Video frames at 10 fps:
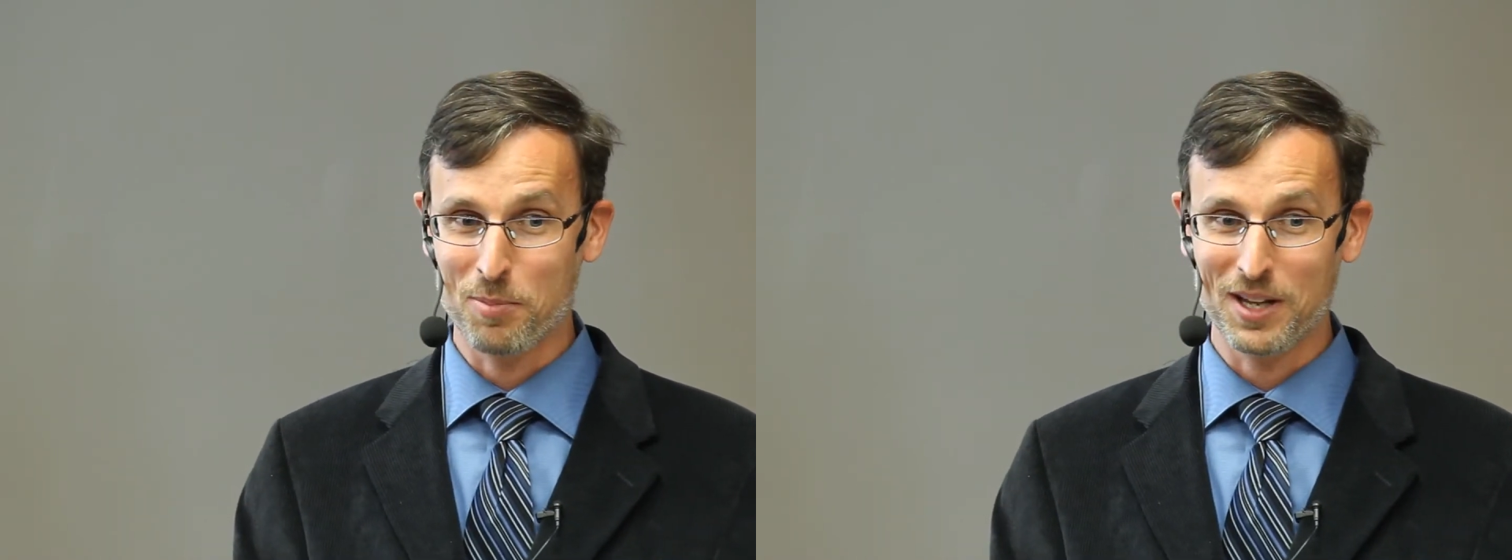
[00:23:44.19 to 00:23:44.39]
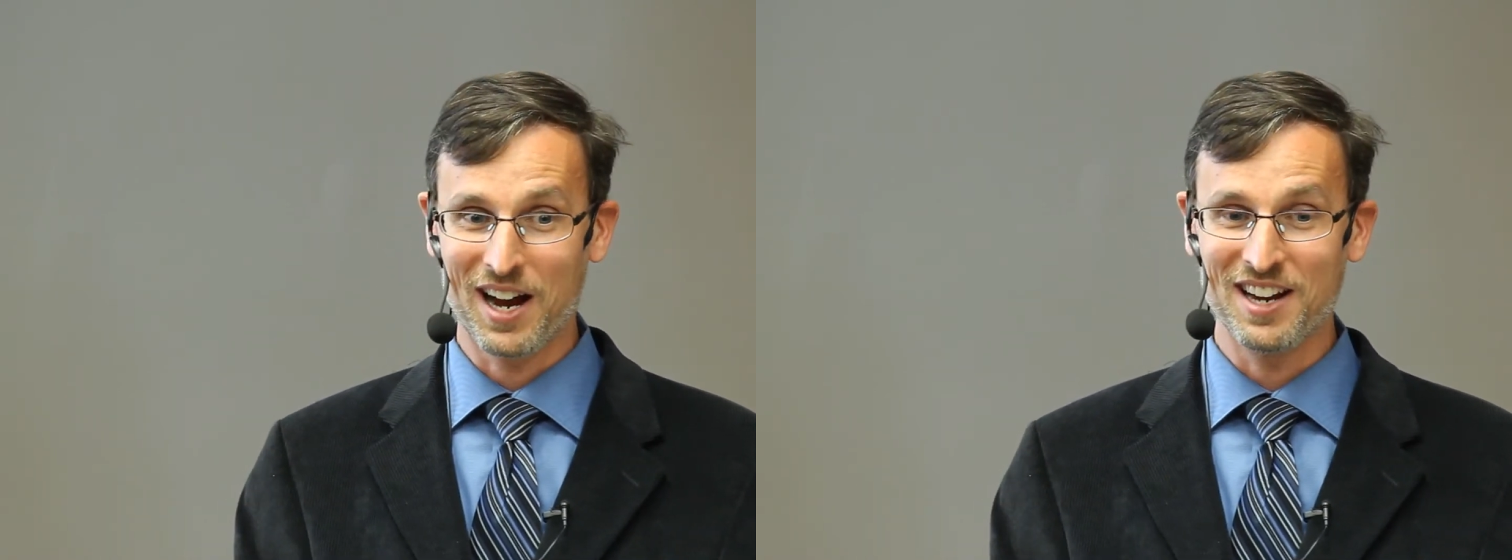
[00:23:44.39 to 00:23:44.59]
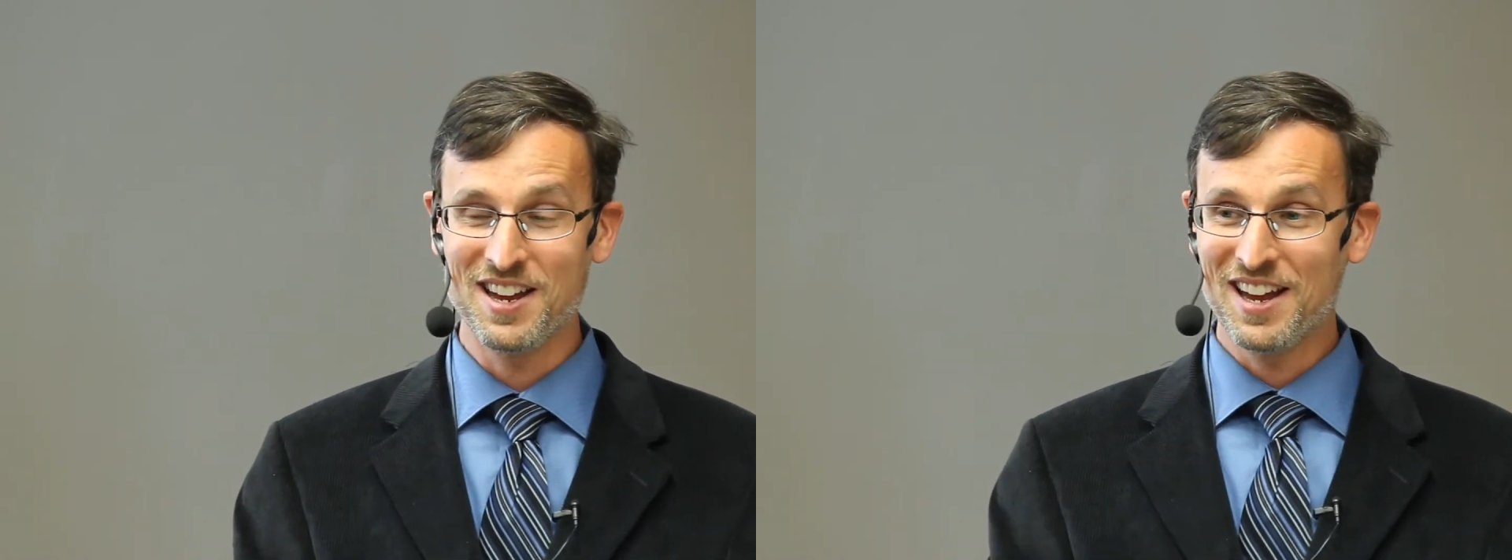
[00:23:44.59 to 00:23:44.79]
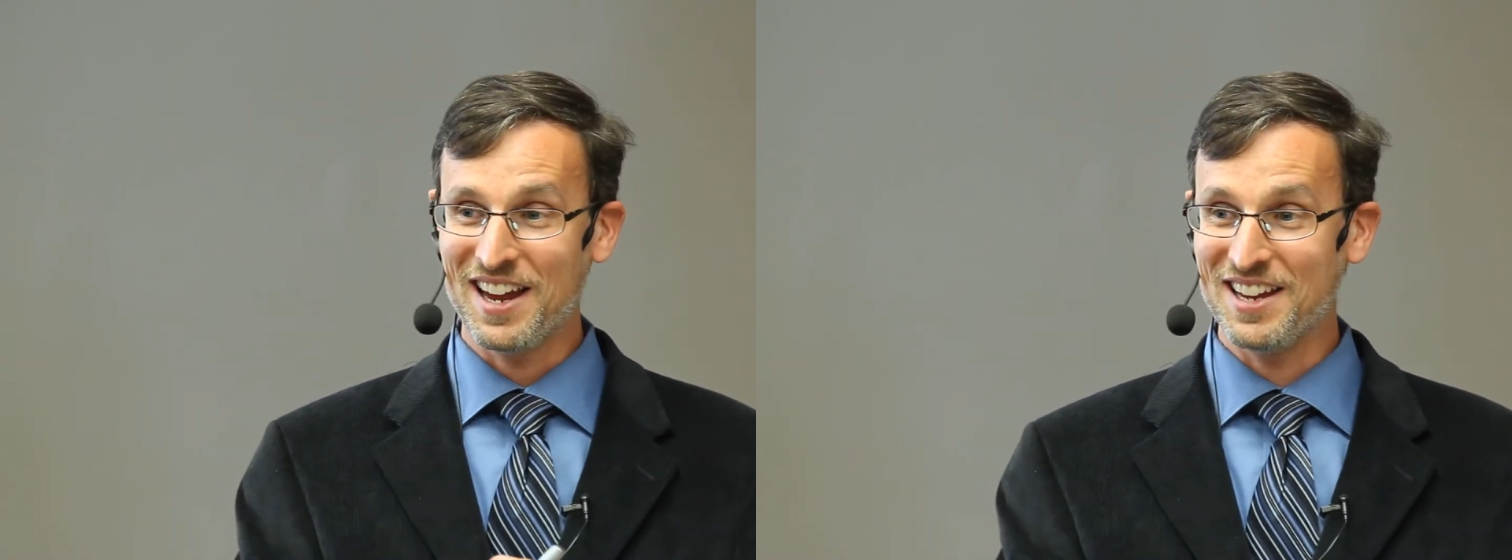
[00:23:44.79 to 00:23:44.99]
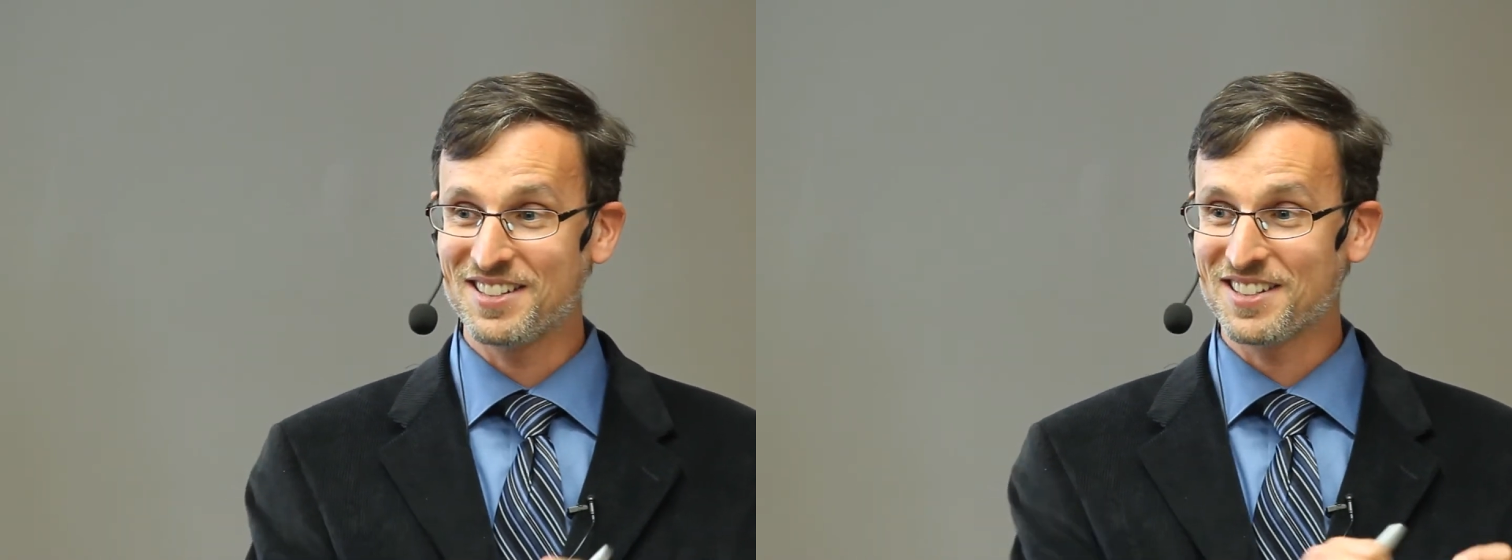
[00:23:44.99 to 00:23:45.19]
applied
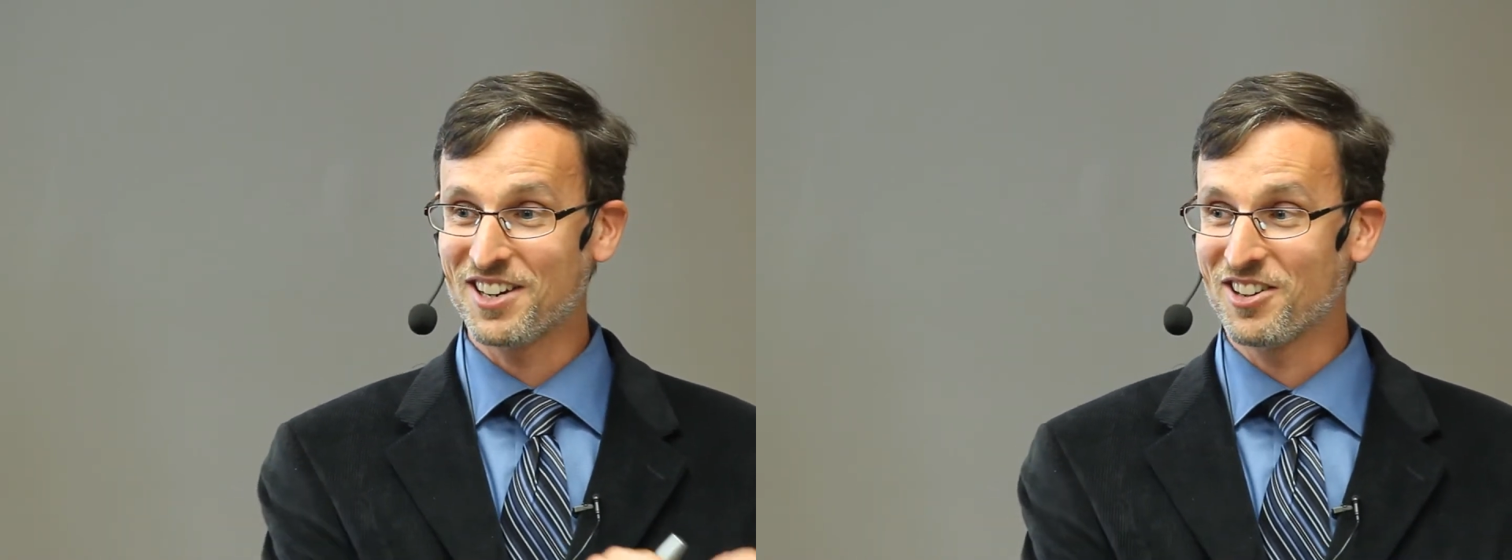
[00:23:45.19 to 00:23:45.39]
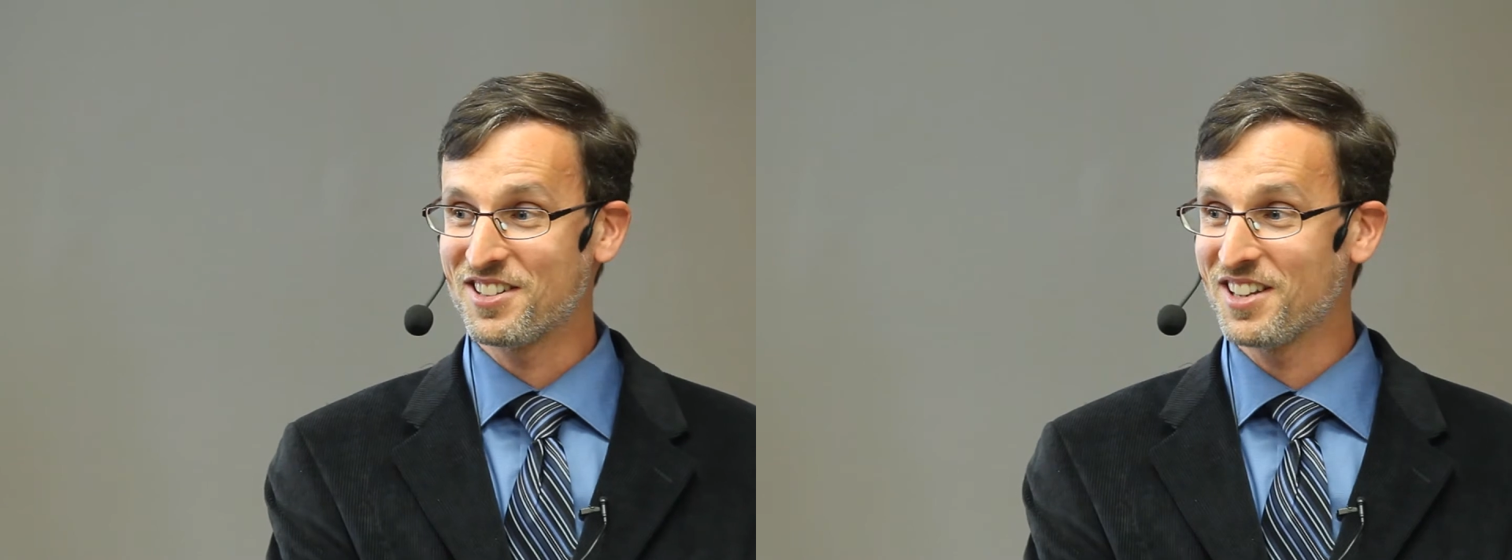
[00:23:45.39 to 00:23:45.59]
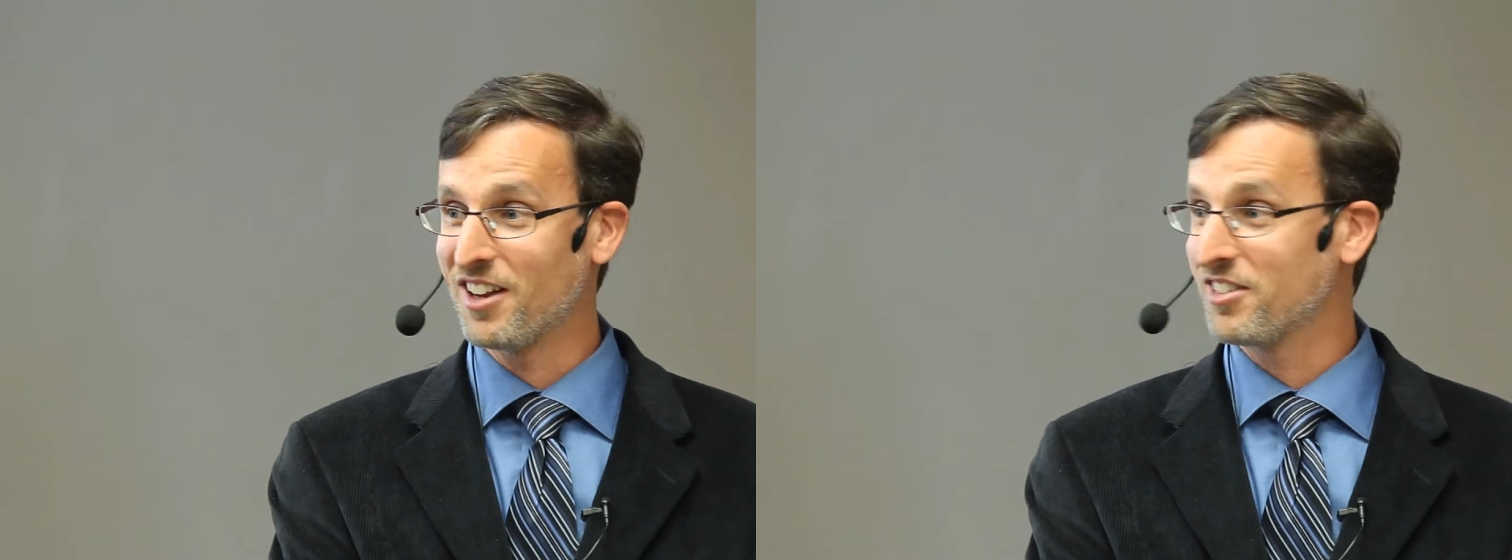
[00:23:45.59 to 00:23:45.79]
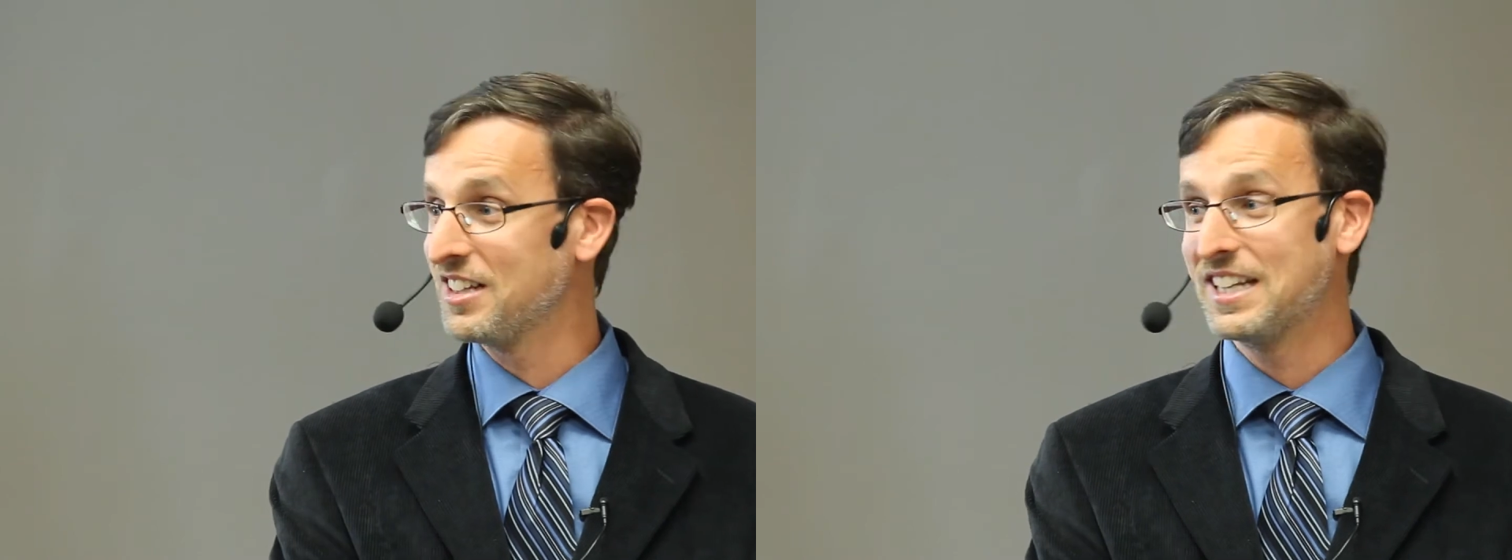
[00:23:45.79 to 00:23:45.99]
inside our cells.